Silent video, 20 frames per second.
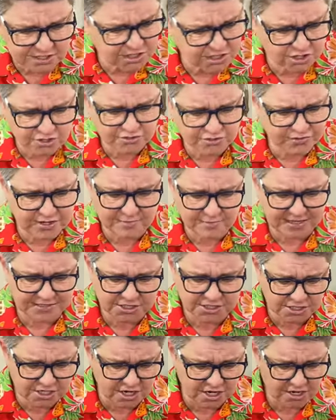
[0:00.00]
this two, 3
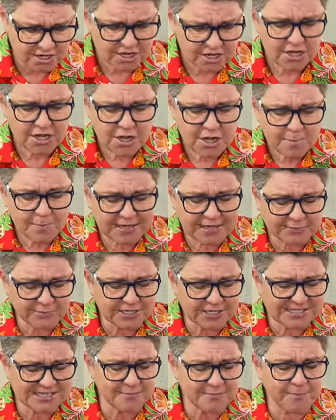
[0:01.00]
months ago. But
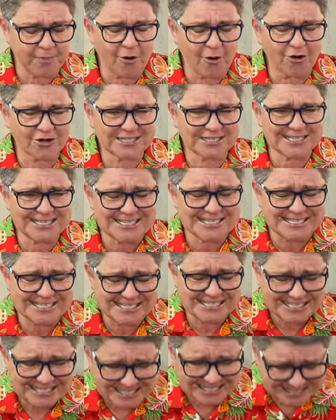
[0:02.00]
what's
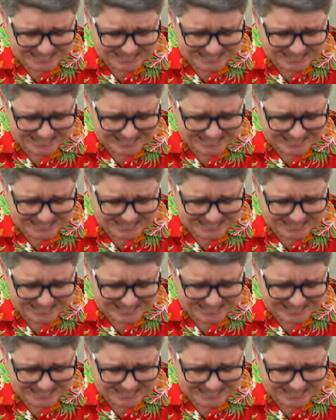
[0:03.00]
important,